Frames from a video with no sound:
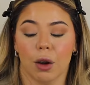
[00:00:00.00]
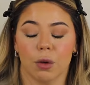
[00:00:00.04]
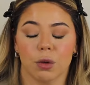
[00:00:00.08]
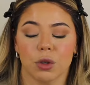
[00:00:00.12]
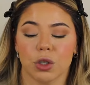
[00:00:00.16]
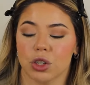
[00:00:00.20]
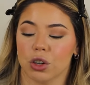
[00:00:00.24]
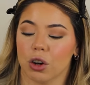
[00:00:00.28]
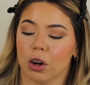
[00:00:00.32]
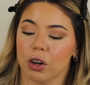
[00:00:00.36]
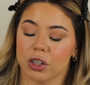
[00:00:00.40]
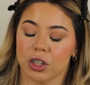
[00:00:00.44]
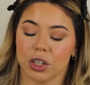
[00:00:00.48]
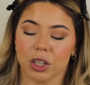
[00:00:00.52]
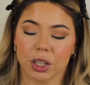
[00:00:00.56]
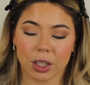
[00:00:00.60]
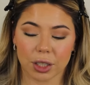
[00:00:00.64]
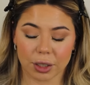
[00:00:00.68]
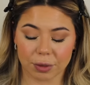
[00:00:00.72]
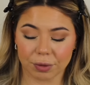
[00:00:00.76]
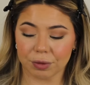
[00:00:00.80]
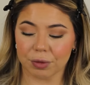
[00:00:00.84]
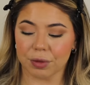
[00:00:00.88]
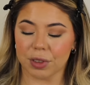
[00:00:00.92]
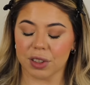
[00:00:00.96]
I was
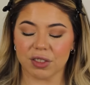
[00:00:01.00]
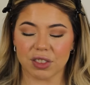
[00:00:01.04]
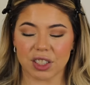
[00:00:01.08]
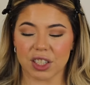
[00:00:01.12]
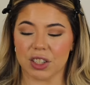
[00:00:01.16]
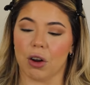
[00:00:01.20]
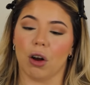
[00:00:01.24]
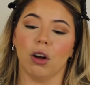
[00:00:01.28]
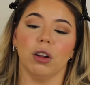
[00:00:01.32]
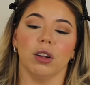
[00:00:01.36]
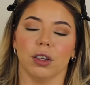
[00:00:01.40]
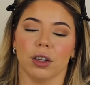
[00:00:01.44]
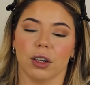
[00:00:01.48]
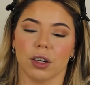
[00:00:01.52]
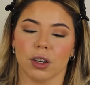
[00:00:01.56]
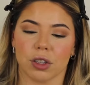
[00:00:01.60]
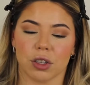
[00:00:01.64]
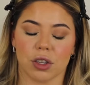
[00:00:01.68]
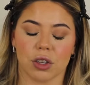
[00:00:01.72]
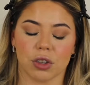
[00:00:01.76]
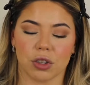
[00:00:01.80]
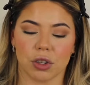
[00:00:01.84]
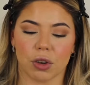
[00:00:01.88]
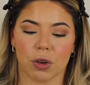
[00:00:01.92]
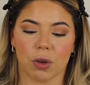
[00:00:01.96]
charging
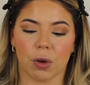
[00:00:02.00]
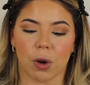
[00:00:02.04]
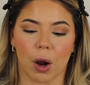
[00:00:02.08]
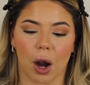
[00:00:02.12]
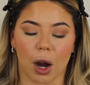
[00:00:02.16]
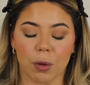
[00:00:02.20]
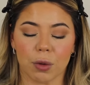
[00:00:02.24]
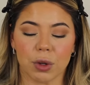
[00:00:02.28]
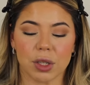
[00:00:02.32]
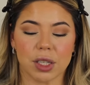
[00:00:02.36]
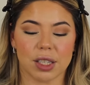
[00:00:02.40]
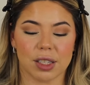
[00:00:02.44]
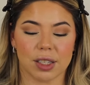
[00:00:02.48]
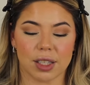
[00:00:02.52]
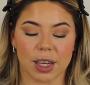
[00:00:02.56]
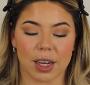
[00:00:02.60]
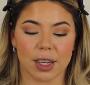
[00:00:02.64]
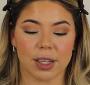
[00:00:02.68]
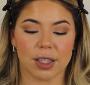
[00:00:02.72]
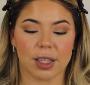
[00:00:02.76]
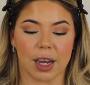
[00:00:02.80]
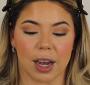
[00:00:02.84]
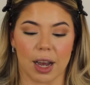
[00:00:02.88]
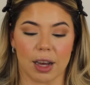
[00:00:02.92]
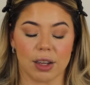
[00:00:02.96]
$50. So I would
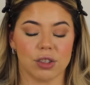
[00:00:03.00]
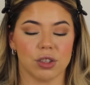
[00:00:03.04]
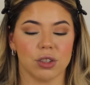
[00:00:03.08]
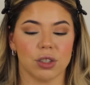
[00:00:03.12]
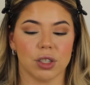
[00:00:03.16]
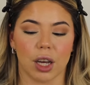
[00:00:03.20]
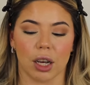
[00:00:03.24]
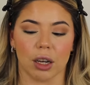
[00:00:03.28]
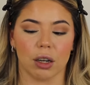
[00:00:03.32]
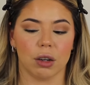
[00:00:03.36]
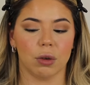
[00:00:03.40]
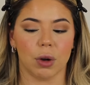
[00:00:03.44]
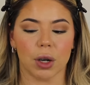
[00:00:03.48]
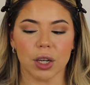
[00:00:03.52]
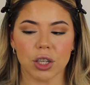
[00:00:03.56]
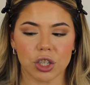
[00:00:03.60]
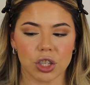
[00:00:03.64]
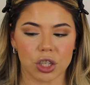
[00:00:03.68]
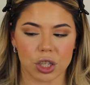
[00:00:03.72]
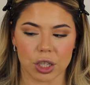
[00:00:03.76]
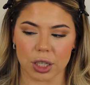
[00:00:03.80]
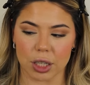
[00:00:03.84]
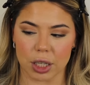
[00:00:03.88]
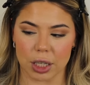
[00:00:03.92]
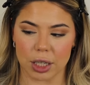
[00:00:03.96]
say, to answer that
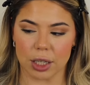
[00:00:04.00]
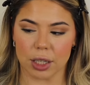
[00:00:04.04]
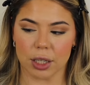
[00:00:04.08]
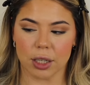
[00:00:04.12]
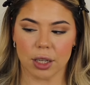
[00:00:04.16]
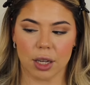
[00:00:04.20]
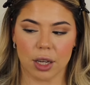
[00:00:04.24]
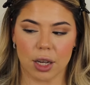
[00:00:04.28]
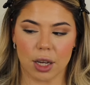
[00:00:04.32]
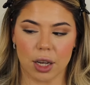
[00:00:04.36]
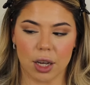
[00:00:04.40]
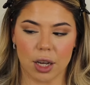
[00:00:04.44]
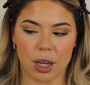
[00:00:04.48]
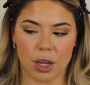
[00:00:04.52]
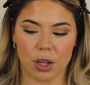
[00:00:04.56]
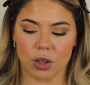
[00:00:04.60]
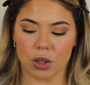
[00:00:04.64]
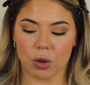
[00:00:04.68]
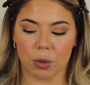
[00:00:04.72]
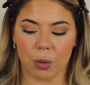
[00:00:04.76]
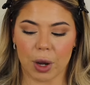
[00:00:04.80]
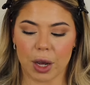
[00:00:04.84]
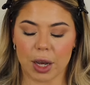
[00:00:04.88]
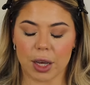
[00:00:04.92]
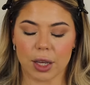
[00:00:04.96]
question,
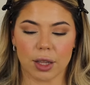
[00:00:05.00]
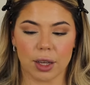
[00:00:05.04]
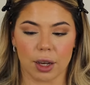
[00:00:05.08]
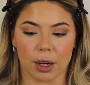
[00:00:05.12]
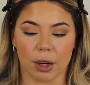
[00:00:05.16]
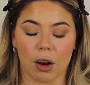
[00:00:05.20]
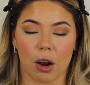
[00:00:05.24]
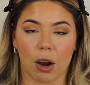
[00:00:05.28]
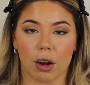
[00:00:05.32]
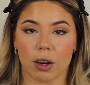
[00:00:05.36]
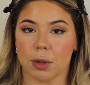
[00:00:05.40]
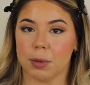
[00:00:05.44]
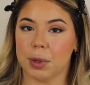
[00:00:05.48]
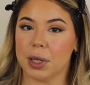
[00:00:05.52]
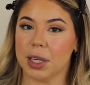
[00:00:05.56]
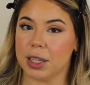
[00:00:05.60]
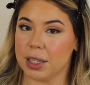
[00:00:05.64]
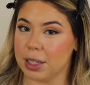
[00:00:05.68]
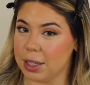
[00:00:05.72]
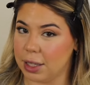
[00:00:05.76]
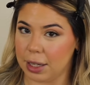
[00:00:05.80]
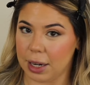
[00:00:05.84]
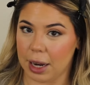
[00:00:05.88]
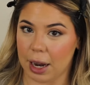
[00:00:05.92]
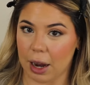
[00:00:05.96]
the way the economy
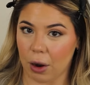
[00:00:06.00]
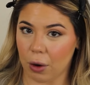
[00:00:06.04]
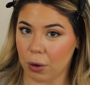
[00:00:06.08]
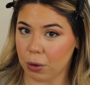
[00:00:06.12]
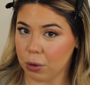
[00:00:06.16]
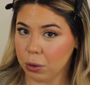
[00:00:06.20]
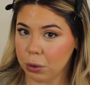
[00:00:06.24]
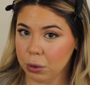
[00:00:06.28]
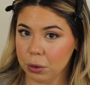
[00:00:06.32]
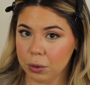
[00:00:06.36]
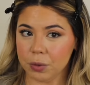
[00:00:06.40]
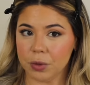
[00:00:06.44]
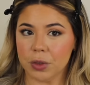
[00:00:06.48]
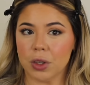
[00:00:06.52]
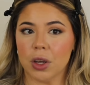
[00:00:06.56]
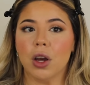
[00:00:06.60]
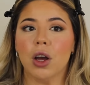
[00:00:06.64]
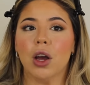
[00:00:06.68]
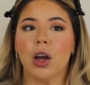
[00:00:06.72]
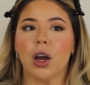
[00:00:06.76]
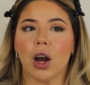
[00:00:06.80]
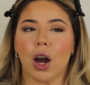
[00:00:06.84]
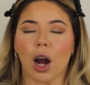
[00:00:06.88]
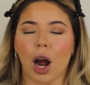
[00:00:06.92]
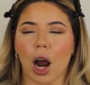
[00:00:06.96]
is now,
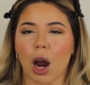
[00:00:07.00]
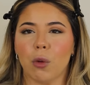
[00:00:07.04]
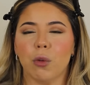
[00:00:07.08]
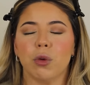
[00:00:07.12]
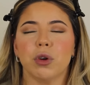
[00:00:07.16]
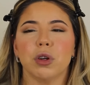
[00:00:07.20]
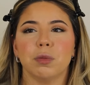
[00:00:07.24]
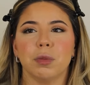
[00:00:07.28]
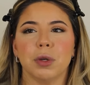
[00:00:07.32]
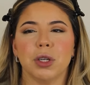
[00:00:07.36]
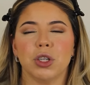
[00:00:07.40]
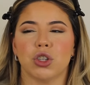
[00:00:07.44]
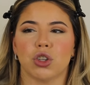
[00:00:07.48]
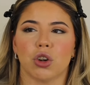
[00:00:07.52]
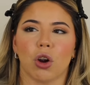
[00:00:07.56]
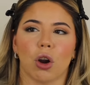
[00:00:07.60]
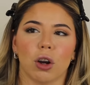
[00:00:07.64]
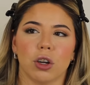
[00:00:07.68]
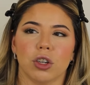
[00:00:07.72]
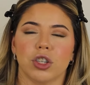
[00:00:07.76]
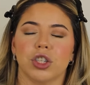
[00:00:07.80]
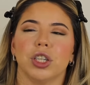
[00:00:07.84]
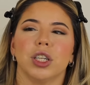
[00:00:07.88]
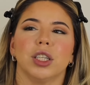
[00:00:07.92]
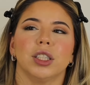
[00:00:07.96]
I would be
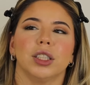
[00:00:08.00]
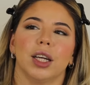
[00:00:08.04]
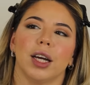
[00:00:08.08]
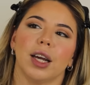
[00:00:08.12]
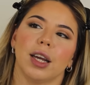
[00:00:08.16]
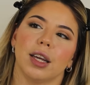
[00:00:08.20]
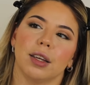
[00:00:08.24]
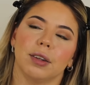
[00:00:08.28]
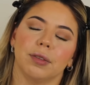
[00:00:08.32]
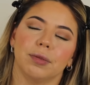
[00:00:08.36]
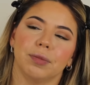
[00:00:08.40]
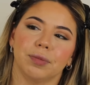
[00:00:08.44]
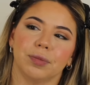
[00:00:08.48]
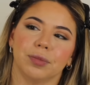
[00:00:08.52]
charging like